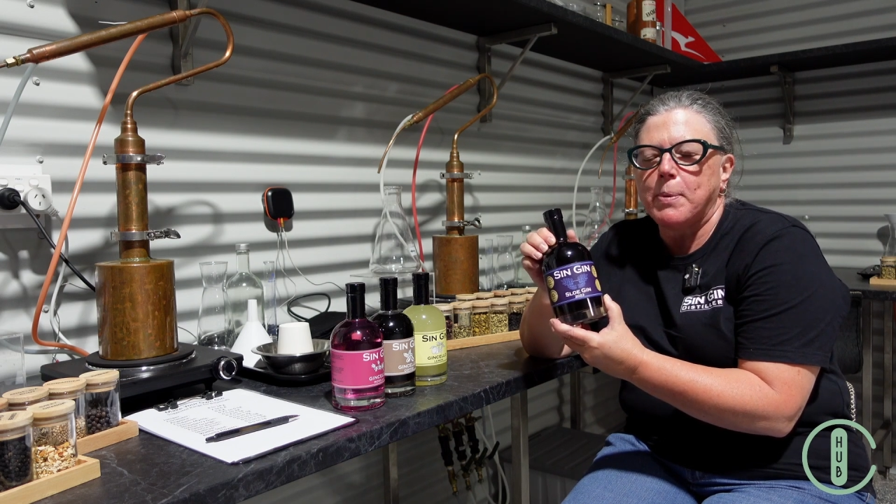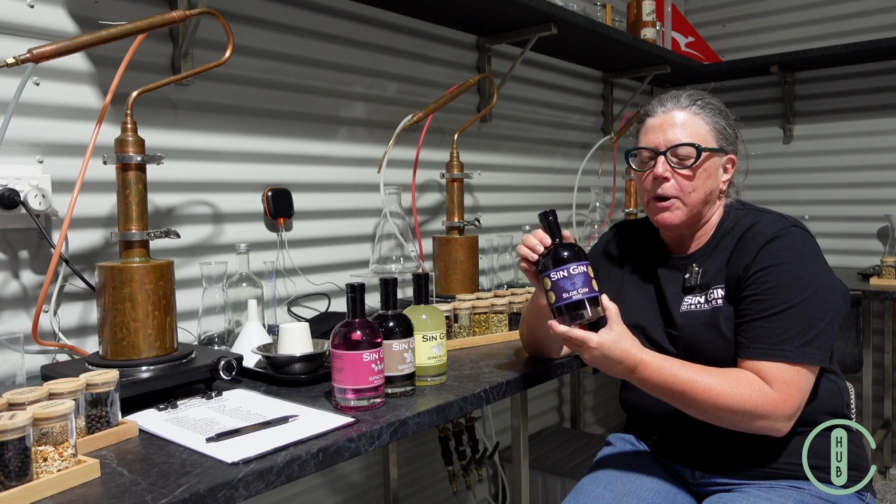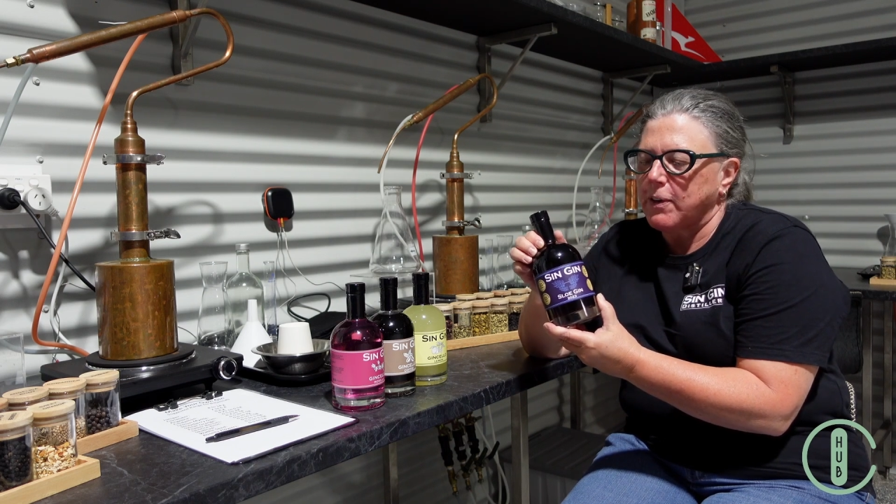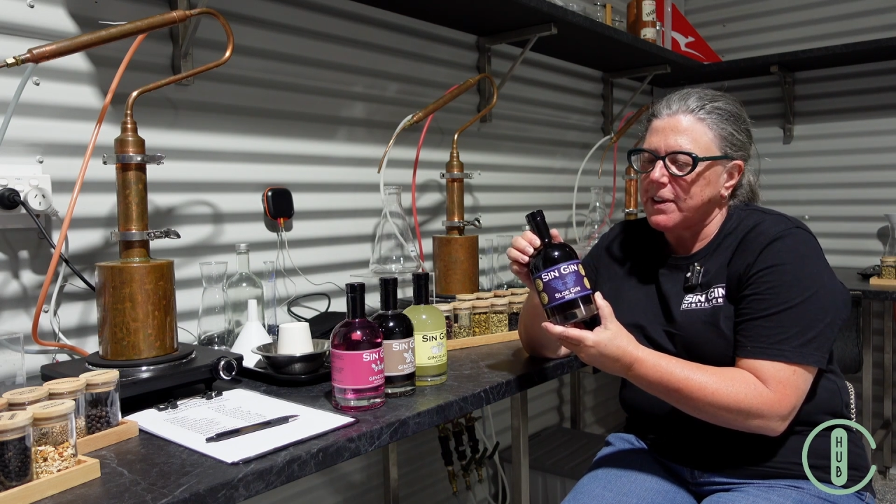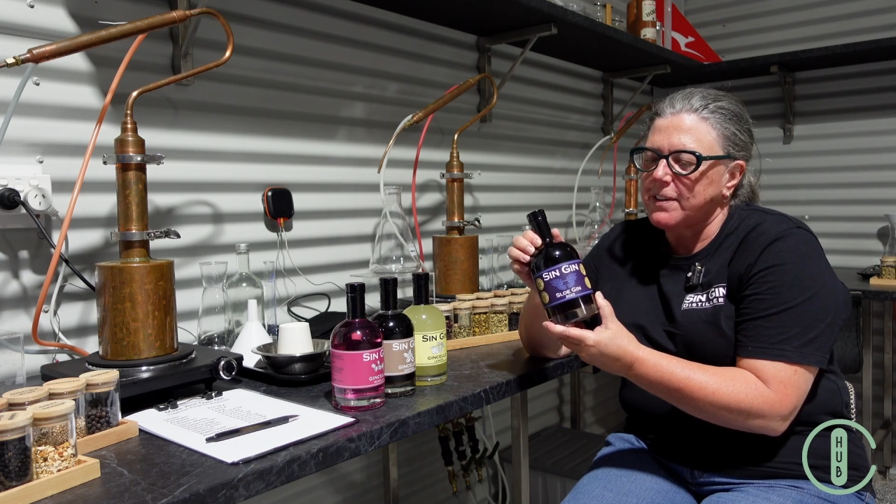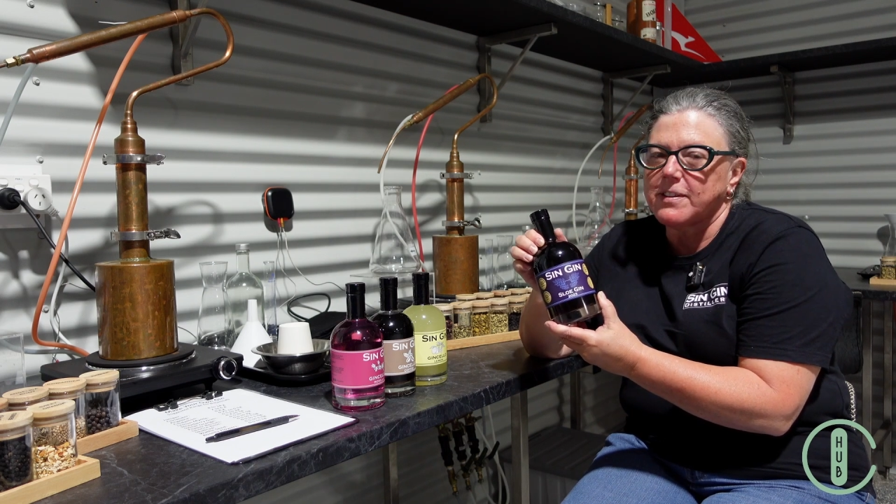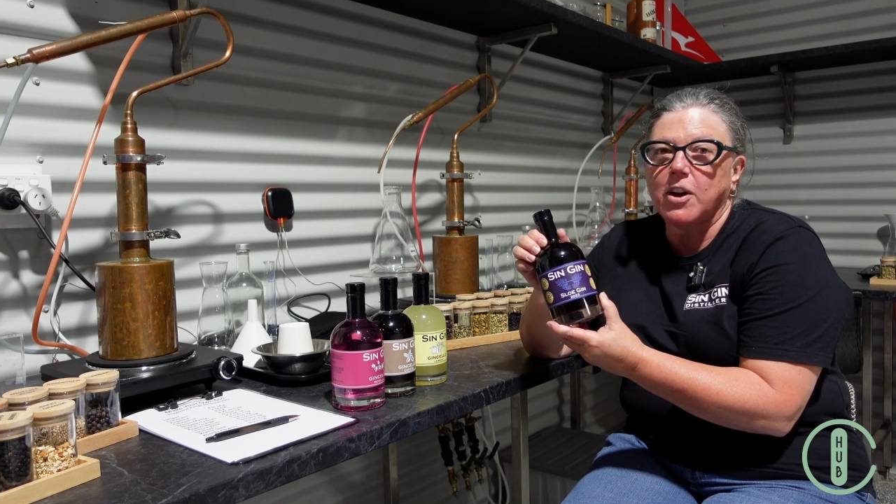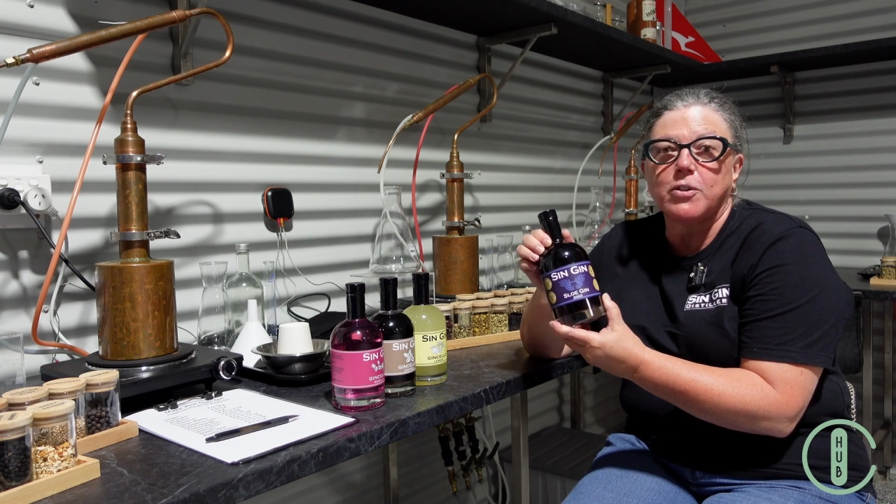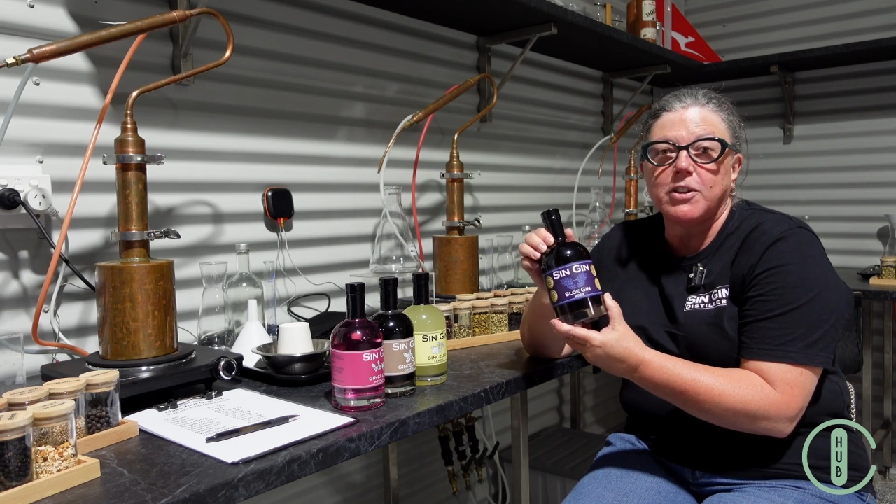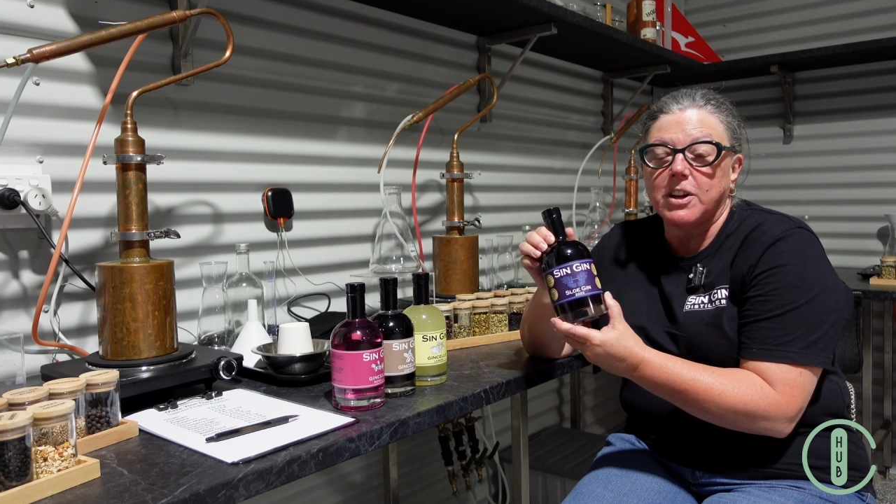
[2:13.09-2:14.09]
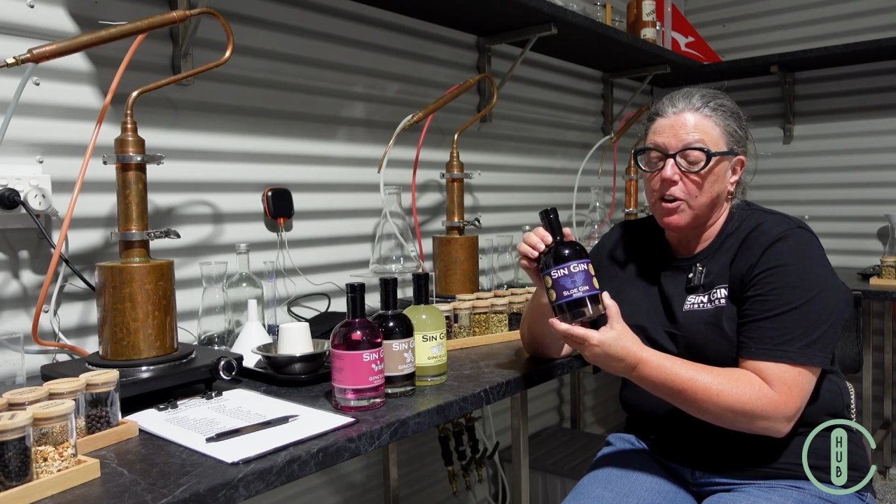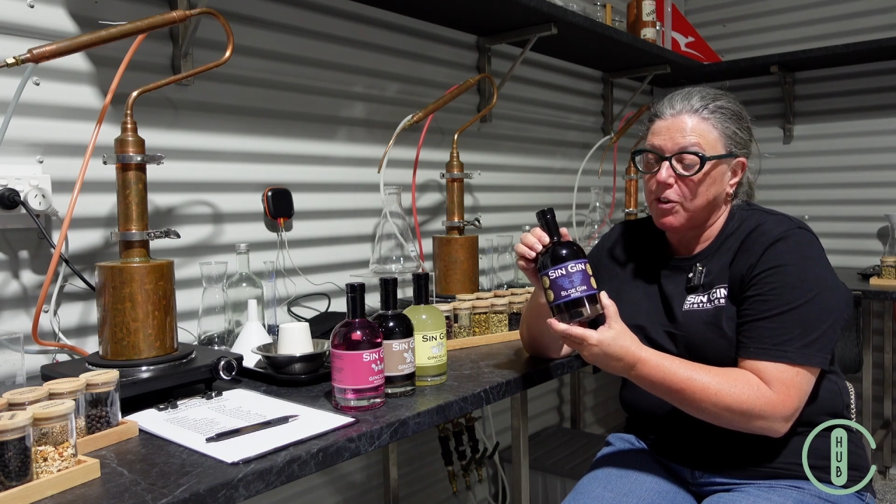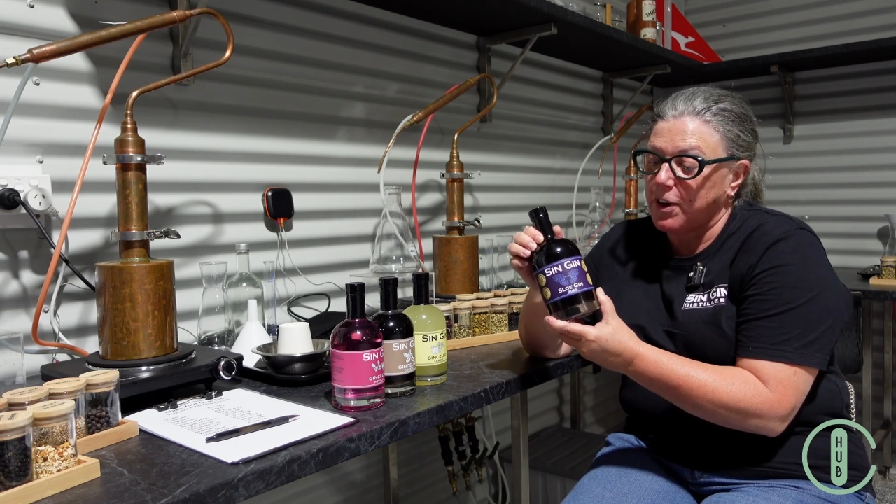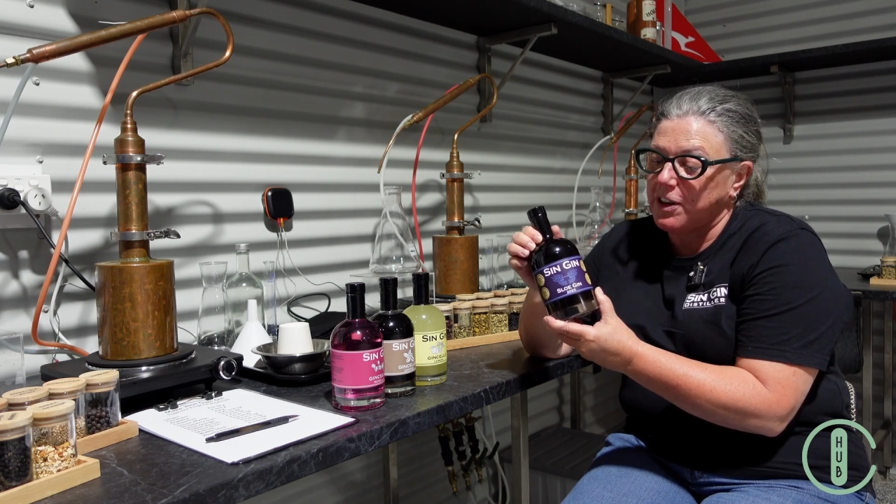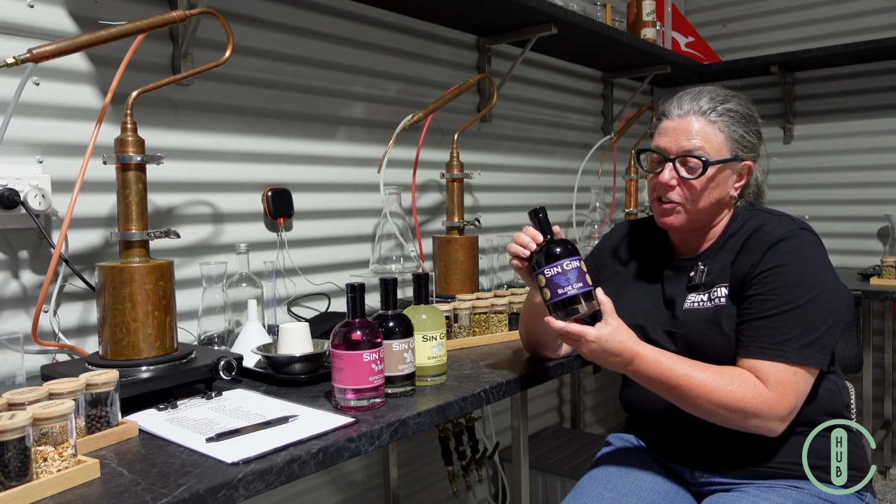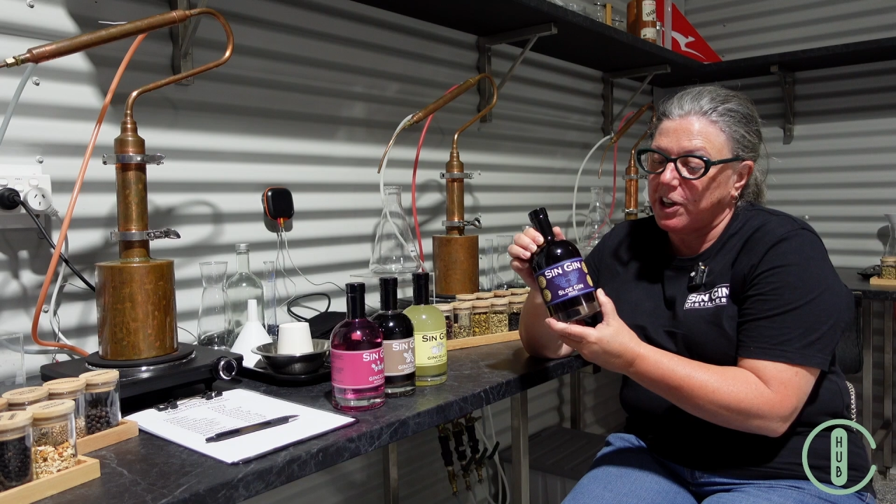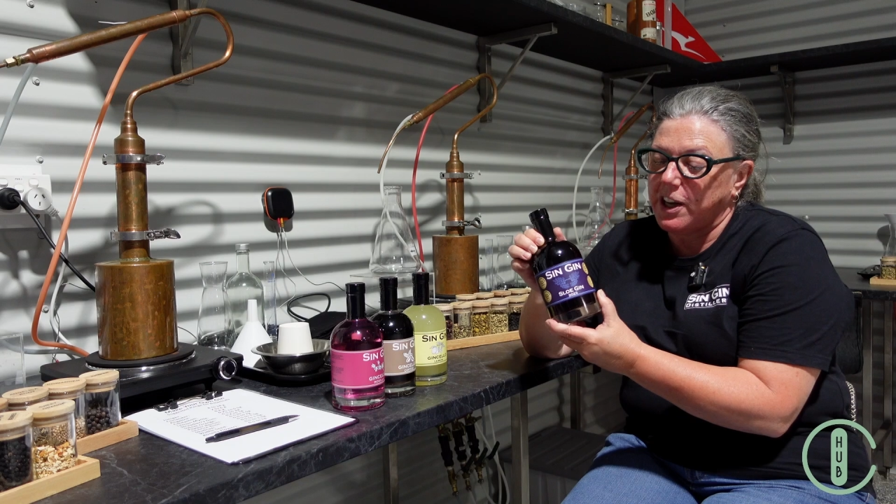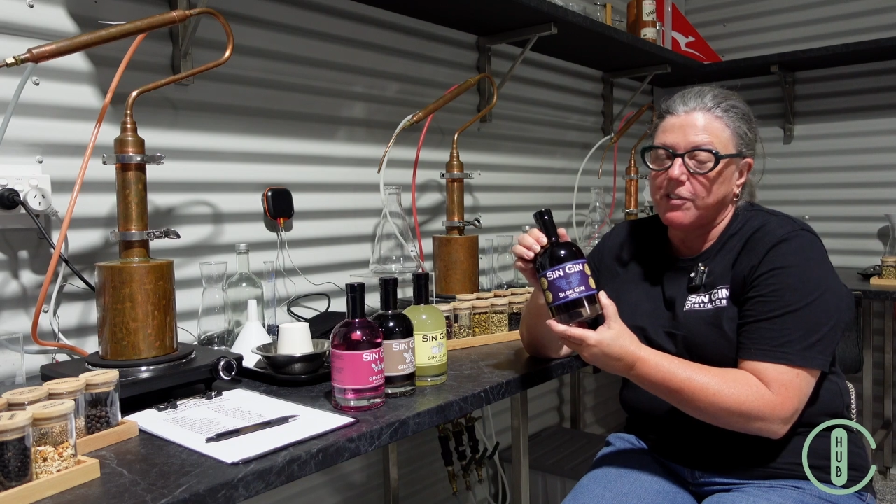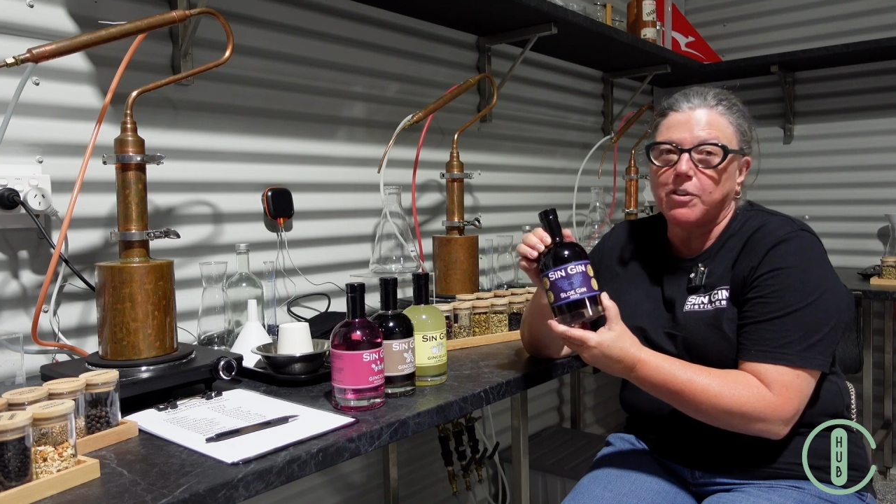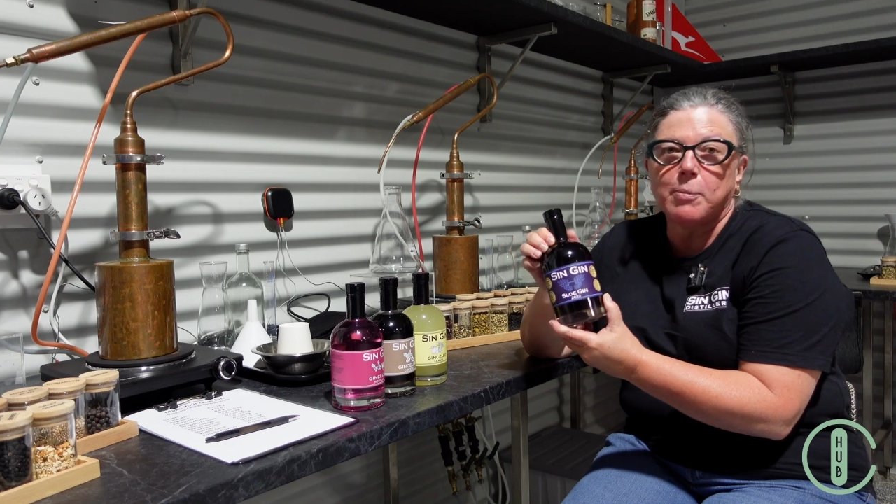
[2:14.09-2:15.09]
berries soaked in our Greed gin for